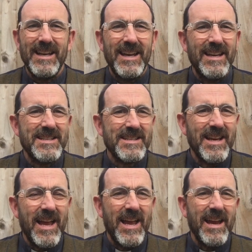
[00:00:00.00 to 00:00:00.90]
he's
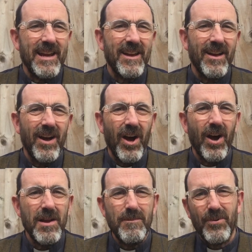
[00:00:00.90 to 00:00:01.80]
saying,
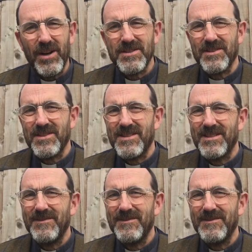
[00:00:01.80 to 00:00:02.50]
I'm present